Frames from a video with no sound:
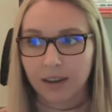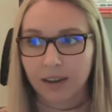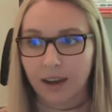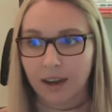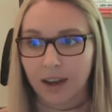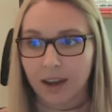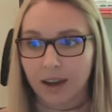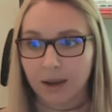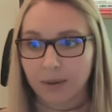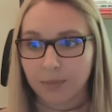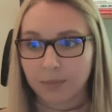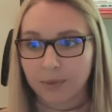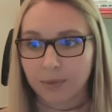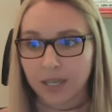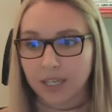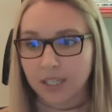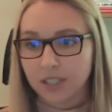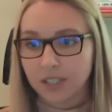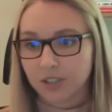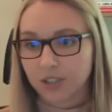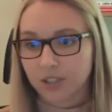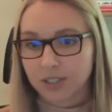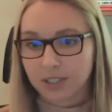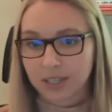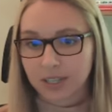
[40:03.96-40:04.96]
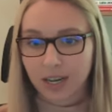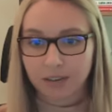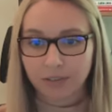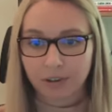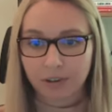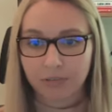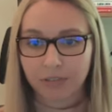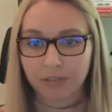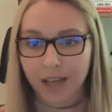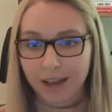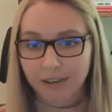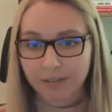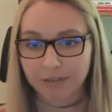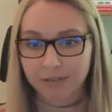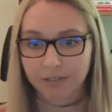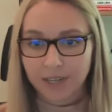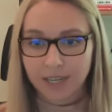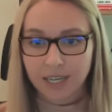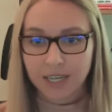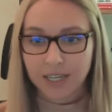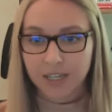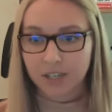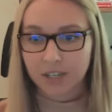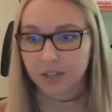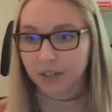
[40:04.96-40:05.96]
And it's just kind of a flat
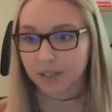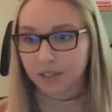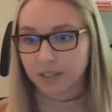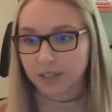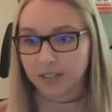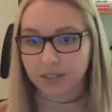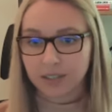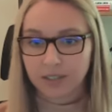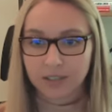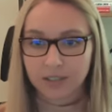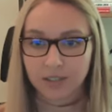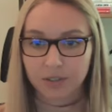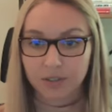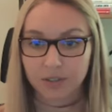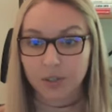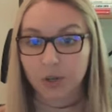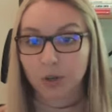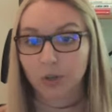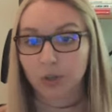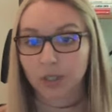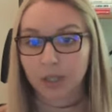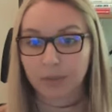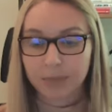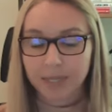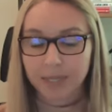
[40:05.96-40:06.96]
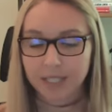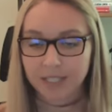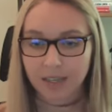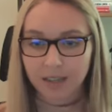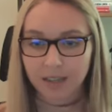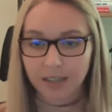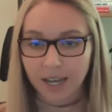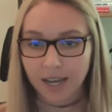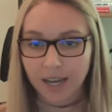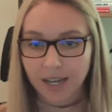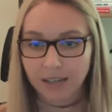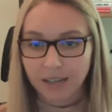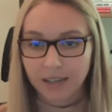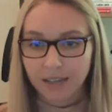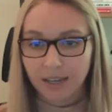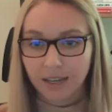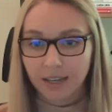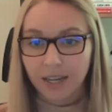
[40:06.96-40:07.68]
fee. You can, there's no limits on that.